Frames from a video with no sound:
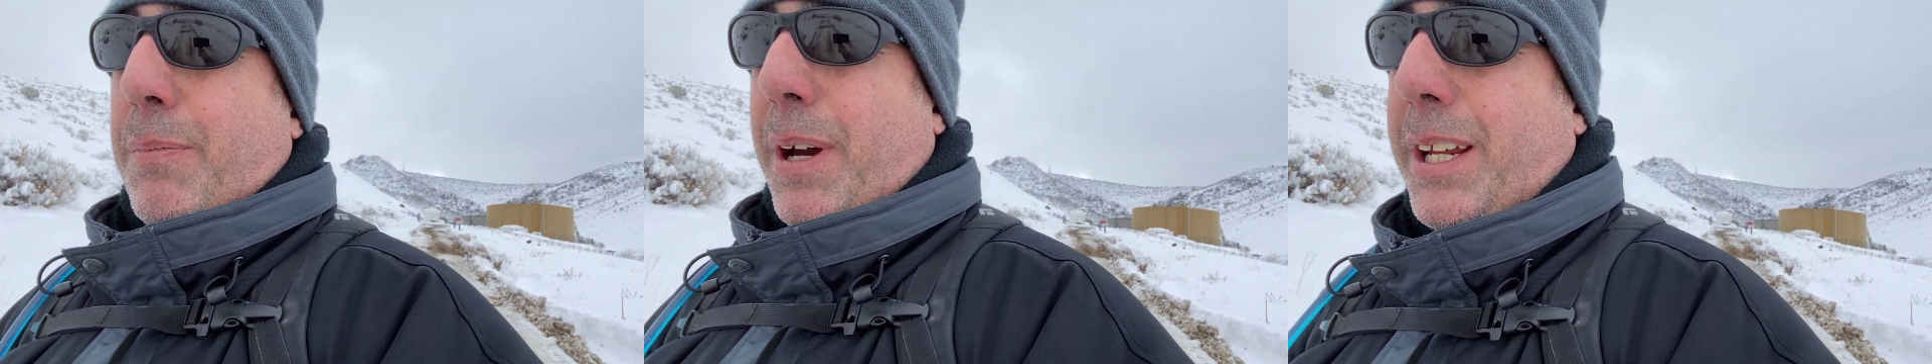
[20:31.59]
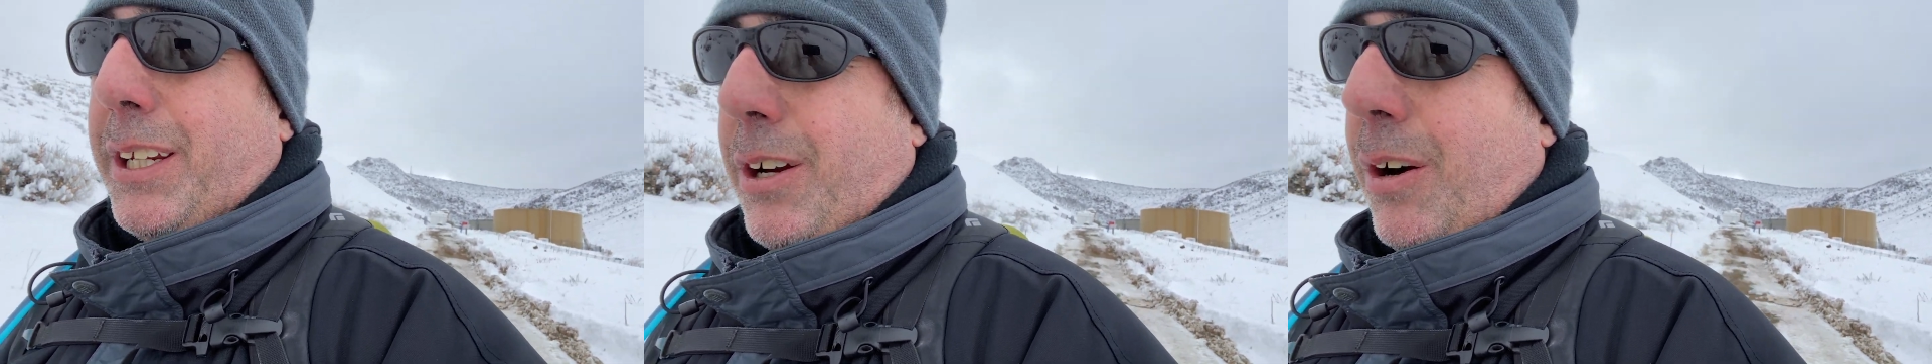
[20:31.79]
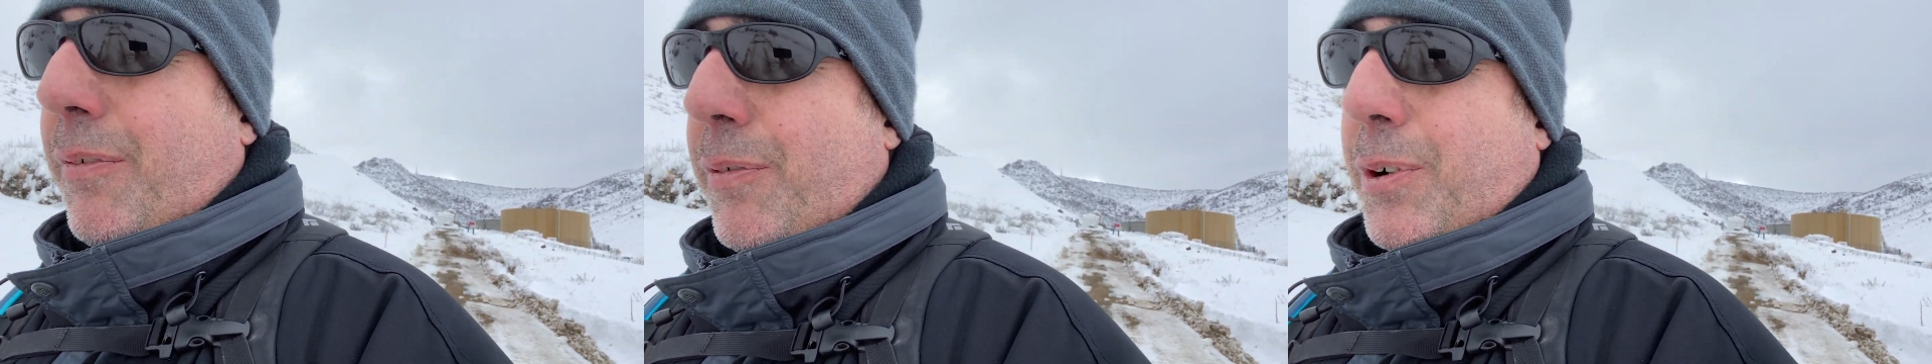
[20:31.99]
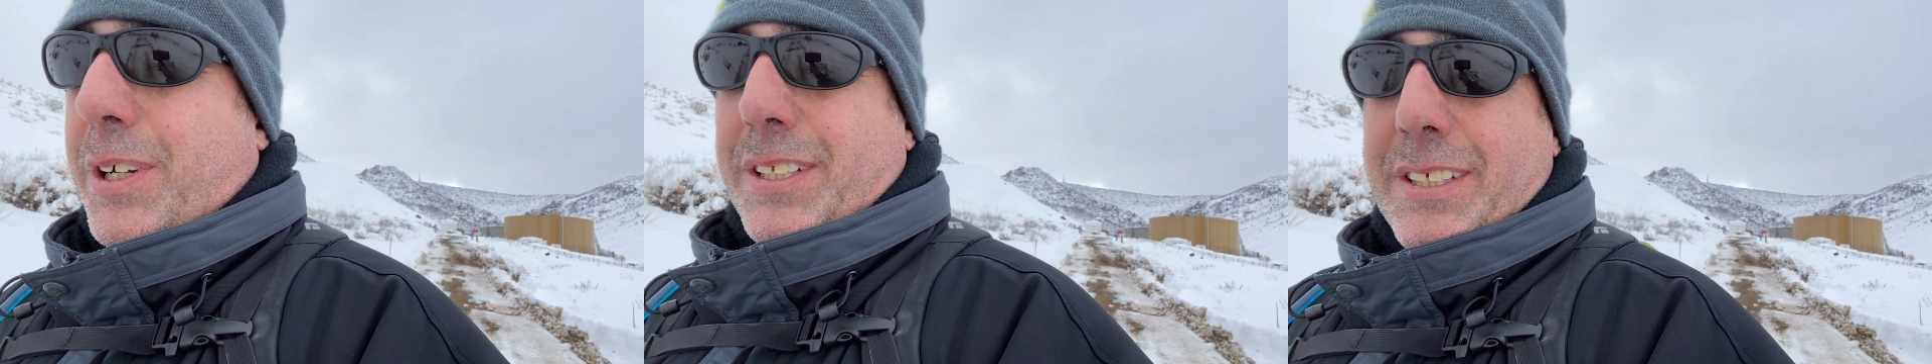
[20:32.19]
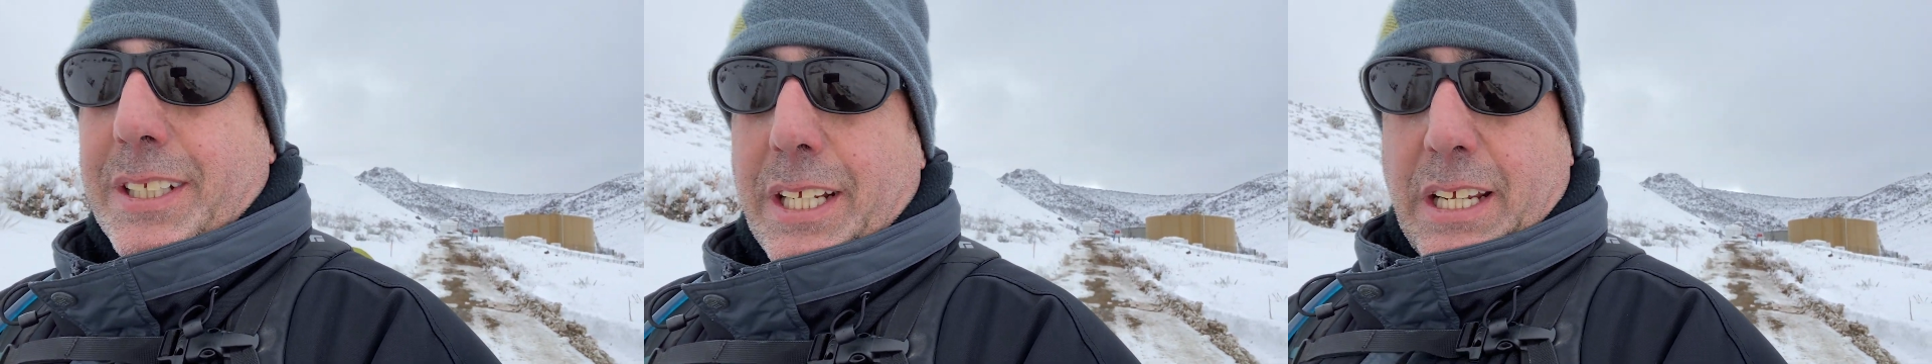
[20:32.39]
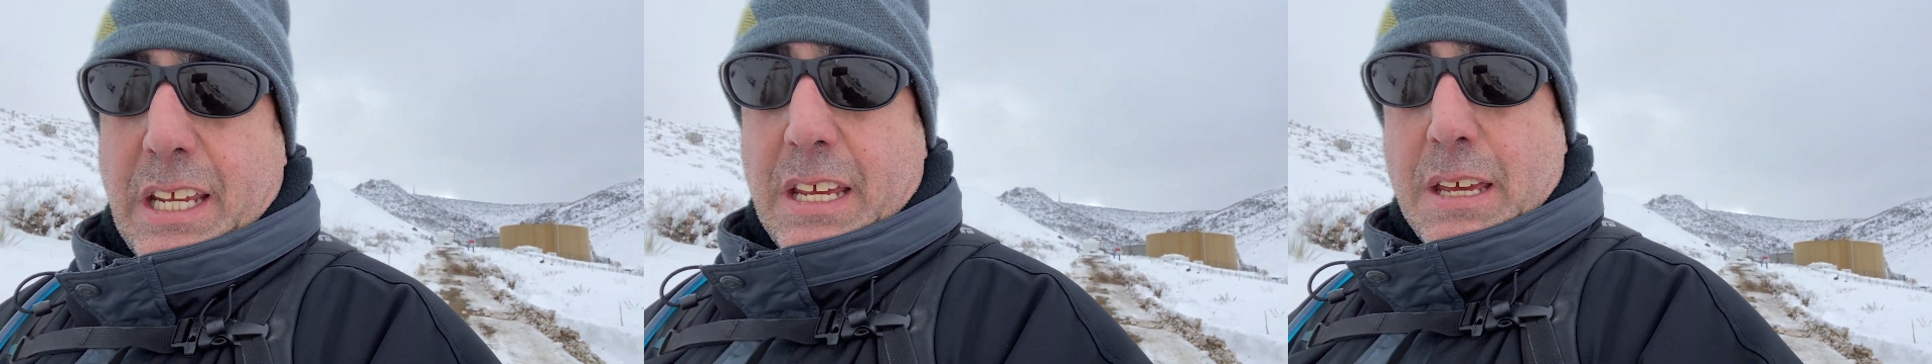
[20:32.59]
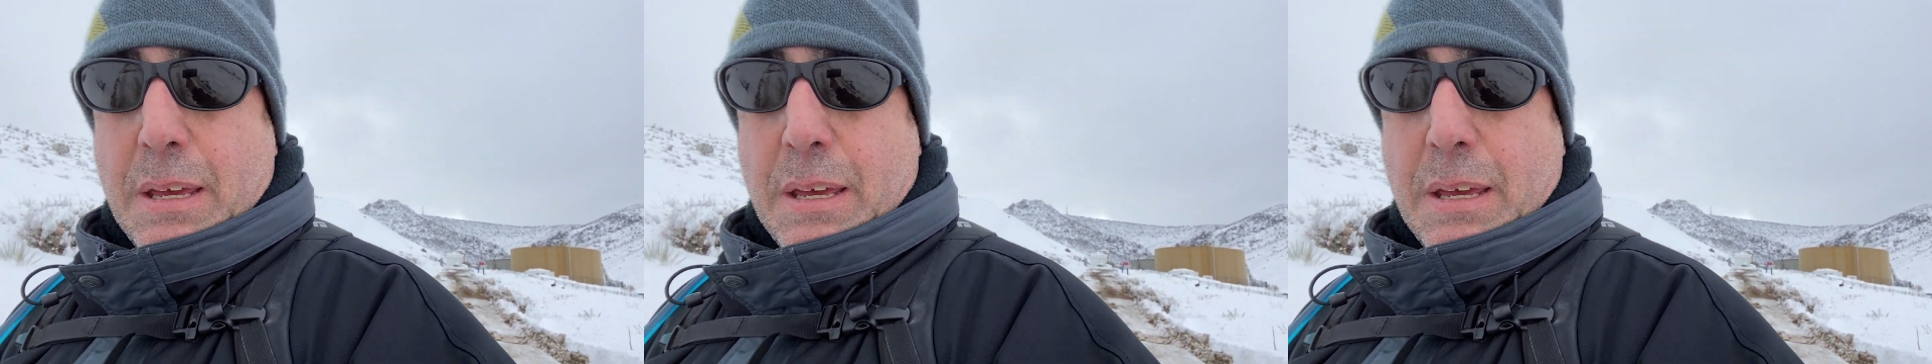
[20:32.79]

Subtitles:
might go for it today,